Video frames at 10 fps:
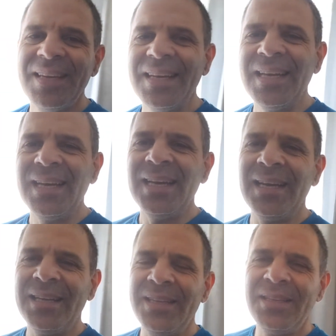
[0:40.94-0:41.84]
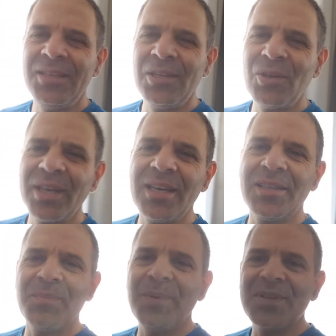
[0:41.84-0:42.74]
and you're looking
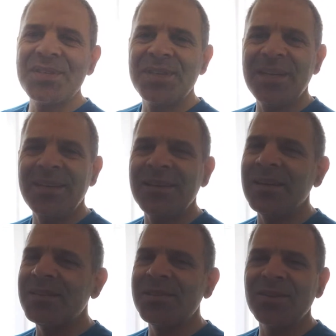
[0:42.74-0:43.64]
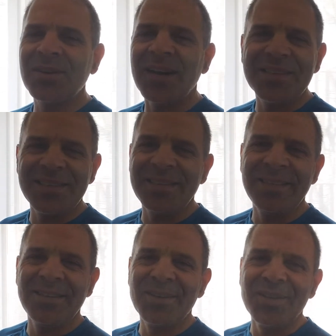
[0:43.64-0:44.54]
at the person, it's your
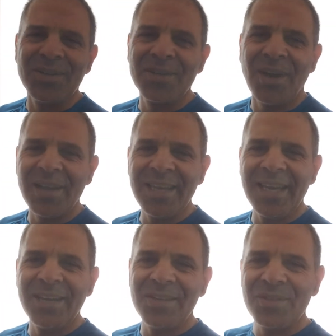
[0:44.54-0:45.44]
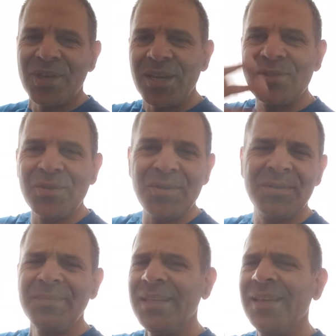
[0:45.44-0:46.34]
cousin or your colleague, and you're trying
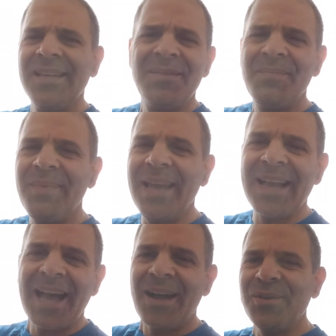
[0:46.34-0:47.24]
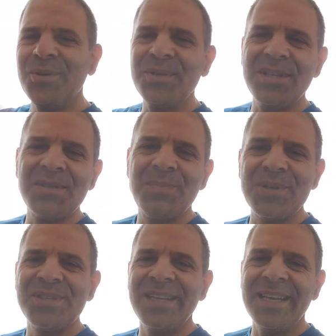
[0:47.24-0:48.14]
to make out who this
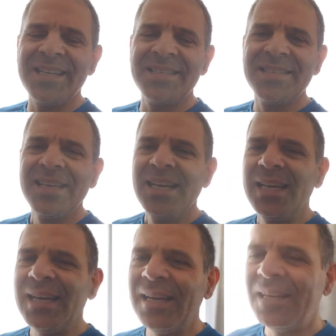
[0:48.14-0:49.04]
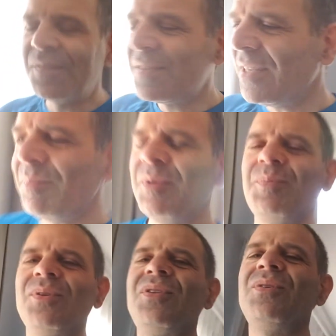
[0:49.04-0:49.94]
person is. And I've seen
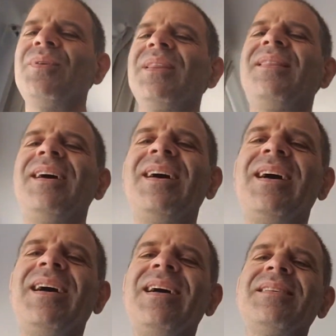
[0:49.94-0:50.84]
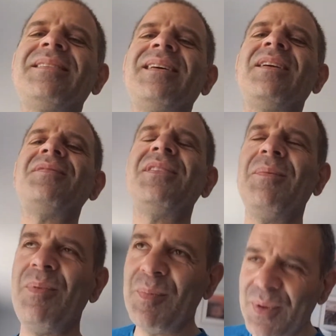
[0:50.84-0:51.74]
people doing this, and I've seen
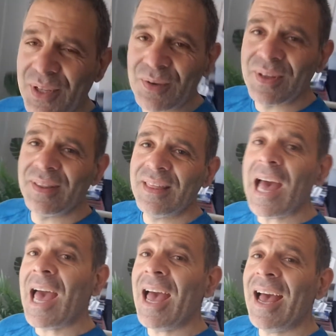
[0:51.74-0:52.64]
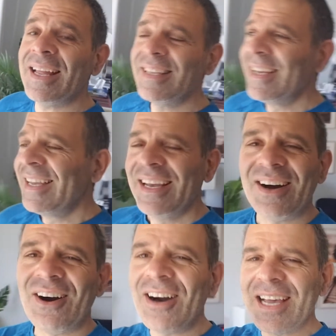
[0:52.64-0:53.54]
people doing that,
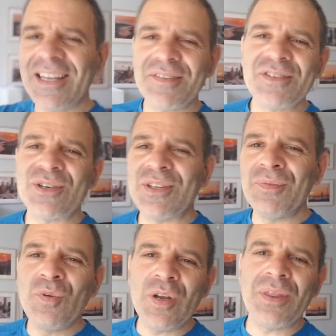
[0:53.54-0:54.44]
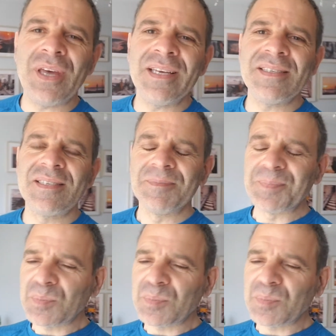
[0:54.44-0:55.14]
all kind of sort of weird things